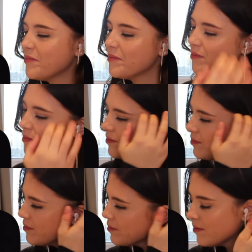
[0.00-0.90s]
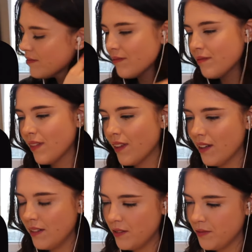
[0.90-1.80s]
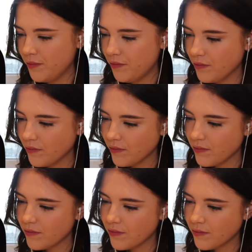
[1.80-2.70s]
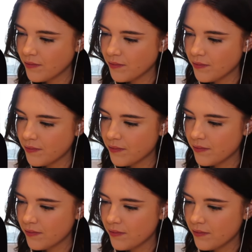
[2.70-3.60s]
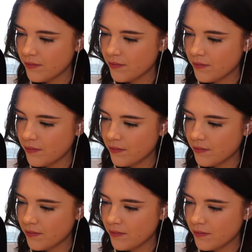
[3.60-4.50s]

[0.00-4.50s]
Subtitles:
No words are spoken by the person on screen.